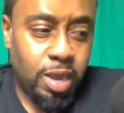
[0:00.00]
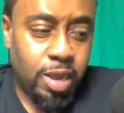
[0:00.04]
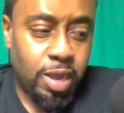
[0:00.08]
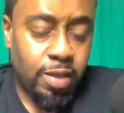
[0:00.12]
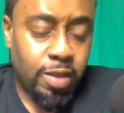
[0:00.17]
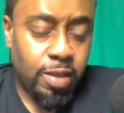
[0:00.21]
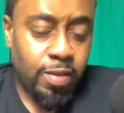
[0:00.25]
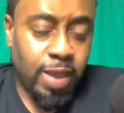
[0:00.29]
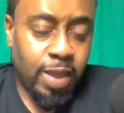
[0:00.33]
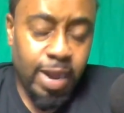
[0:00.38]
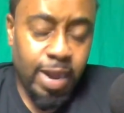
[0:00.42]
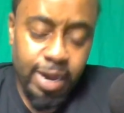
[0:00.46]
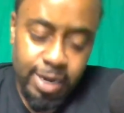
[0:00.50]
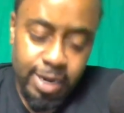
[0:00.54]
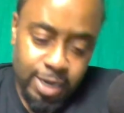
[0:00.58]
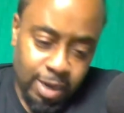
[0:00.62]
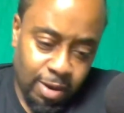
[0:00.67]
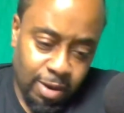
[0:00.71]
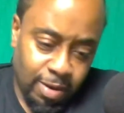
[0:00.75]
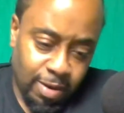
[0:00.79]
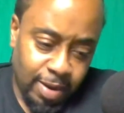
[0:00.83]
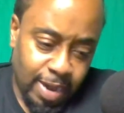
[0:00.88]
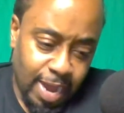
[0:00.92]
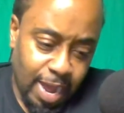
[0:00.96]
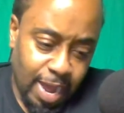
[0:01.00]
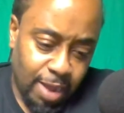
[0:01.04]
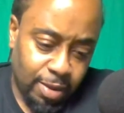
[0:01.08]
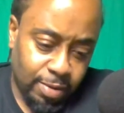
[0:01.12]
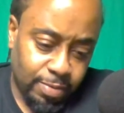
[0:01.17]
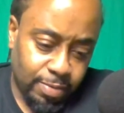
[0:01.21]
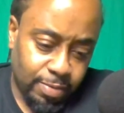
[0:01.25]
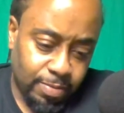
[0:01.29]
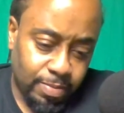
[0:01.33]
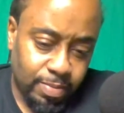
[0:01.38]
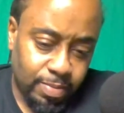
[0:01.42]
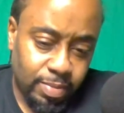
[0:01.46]
Then it turned out
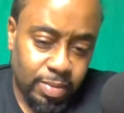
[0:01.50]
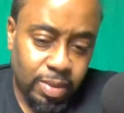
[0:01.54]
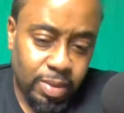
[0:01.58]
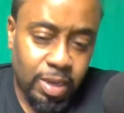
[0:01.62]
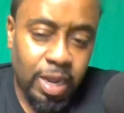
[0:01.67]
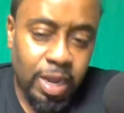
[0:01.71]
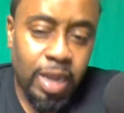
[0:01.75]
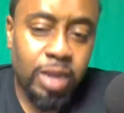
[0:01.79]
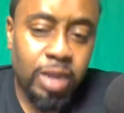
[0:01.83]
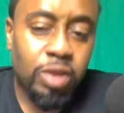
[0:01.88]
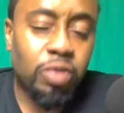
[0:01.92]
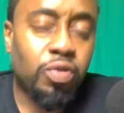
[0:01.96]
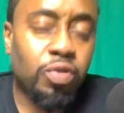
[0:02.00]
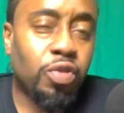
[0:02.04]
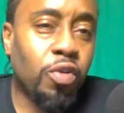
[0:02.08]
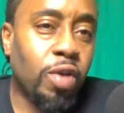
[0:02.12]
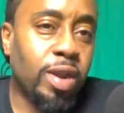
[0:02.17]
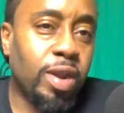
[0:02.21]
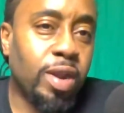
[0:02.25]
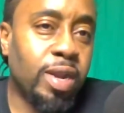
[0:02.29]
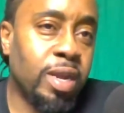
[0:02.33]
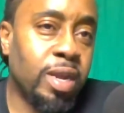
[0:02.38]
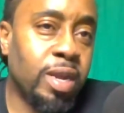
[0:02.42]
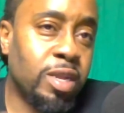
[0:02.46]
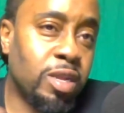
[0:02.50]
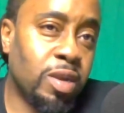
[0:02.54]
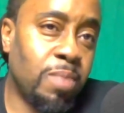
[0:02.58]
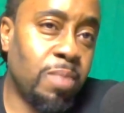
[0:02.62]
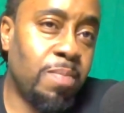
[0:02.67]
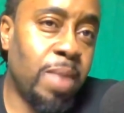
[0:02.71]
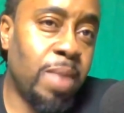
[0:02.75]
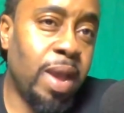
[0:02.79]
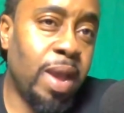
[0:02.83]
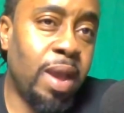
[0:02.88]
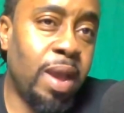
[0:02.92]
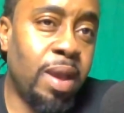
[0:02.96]
that you thought that your
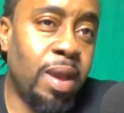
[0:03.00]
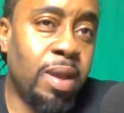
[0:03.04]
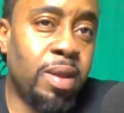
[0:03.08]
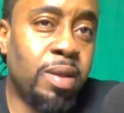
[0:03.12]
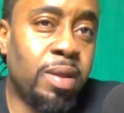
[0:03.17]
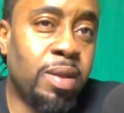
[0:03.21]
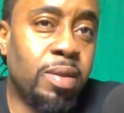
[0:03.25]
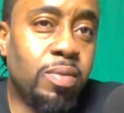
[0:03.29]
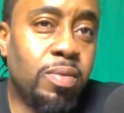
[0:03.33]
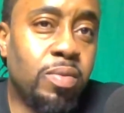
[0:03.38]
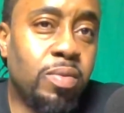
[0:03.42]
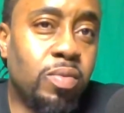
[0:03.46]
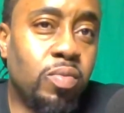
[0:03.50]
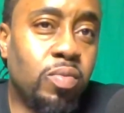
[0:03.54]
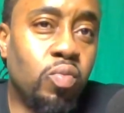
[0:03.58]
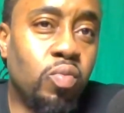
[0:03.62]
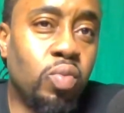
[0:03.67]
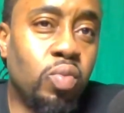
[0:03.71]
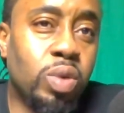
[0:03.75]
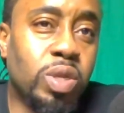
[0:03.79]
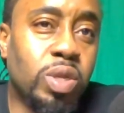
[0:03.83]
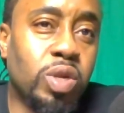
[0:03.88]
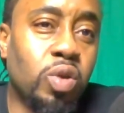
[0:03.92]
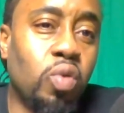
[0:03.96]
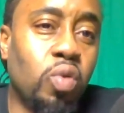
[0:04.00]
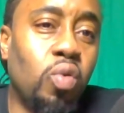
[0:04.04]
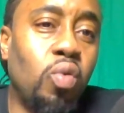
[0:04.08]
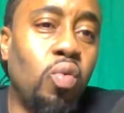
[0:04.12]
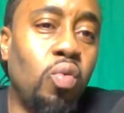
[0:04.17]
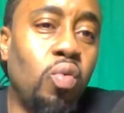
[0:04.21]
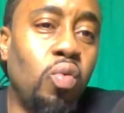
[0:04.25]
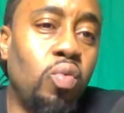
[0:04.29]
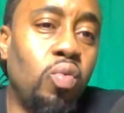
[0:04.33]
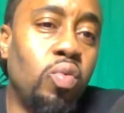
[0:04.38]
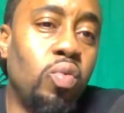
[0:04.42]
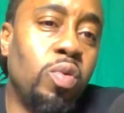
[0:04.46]
man was
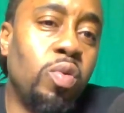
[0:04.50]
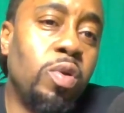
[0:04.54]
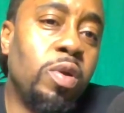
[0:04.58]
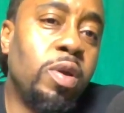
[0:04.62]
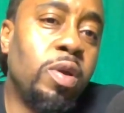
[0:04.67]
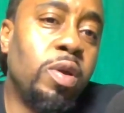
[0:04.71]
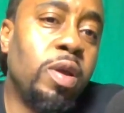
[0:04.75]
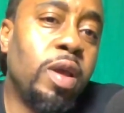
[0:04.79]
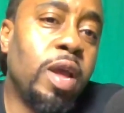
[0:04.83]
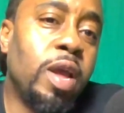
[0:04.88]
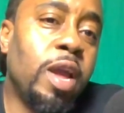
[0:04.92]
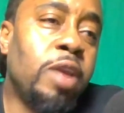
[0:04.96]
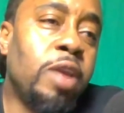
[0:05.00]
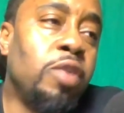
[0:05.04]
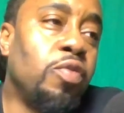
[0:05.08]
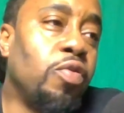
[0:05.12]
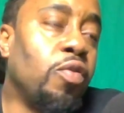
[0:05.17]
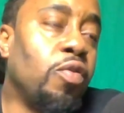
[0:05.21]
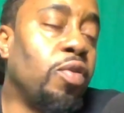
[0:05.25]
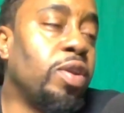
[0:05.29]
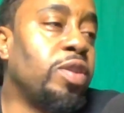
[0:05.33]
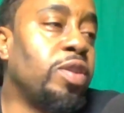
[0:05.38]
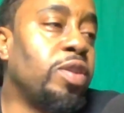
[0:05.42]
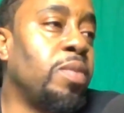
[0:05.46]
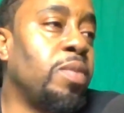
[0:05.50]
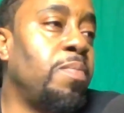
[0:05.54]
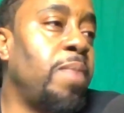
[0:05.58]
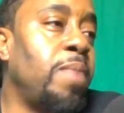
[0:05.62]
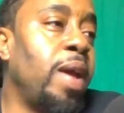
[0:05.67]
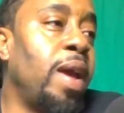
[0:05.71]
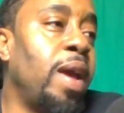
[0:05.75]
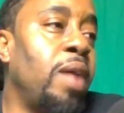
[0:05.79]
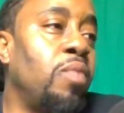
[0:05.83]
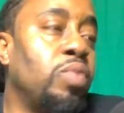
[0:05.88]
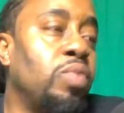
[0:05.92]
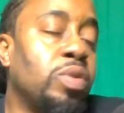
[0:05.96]
cool and you thought your
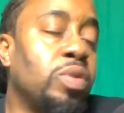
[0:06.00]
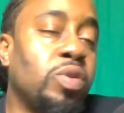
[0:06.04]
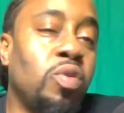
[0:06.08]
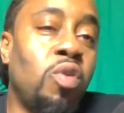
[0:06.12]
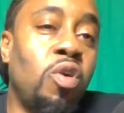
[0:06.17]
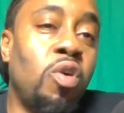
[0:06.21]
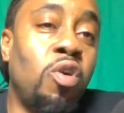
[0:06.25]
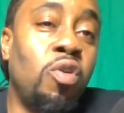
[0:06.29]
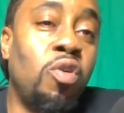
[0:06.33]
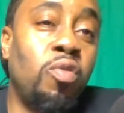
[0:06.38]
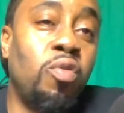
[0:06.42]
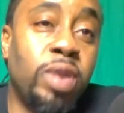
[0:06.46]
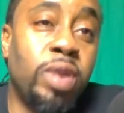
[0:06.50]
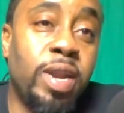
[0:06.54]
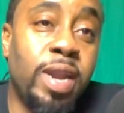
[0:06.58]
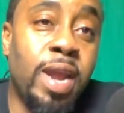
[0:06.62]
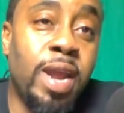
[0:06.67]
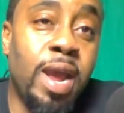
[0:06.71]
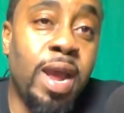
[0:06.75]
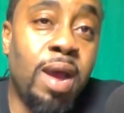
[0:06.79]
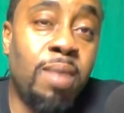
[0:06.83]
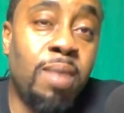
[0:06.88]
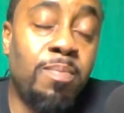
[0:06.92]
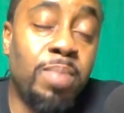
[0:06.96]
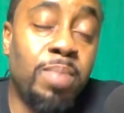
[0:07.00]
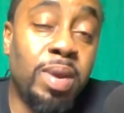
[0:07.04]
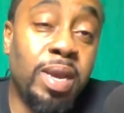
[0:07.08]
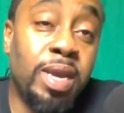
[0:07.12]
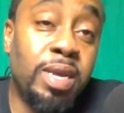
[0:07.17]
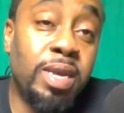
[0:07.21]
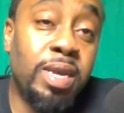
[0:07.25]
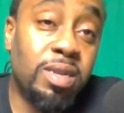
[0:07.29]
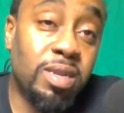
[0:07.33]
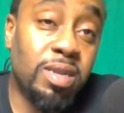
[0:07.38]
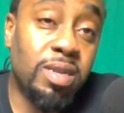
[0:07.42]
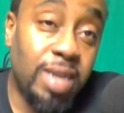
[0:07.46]
man was going to hold it down, but he
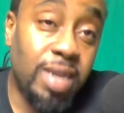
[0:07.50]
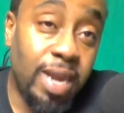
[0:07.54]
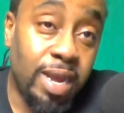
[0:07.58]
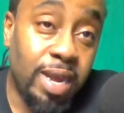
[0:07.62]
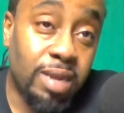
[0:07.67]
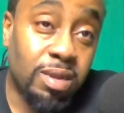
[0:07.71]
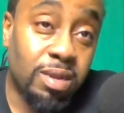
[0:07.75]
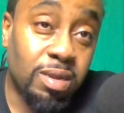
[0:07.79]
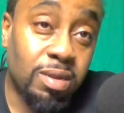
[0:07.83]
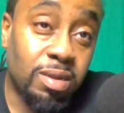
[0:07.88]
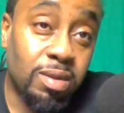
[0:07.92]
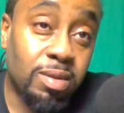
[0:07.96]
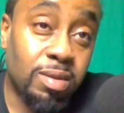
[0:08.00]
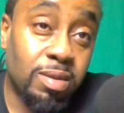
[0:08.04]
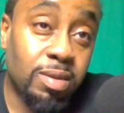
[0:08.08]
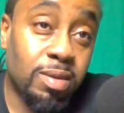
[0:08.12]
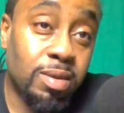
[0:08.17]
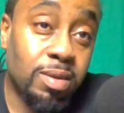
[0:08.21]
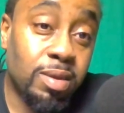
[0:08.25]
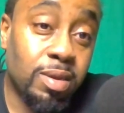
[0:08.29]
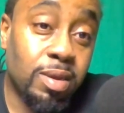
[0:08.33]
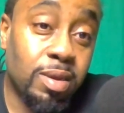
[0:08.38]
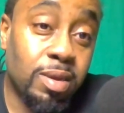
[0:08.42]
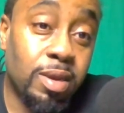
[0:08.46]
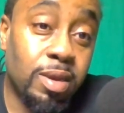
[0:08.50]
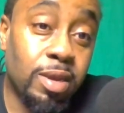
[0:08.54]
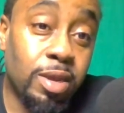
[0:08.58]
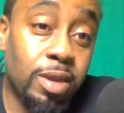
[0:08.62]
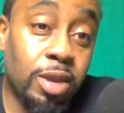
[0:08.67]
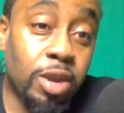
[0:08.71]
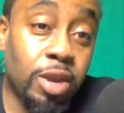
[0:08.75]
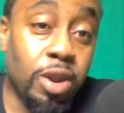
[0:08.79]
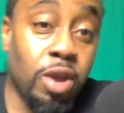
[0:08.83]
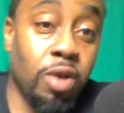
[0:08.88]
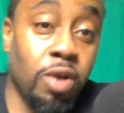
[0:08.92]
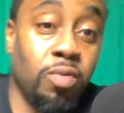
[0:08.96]
snitched,
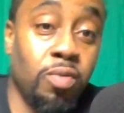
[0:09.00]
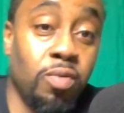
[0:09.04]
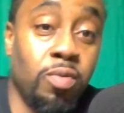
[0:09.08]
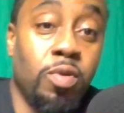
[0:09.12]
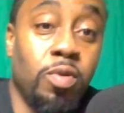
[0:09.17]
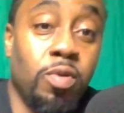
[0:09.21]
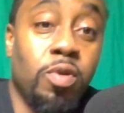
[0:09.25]
you know?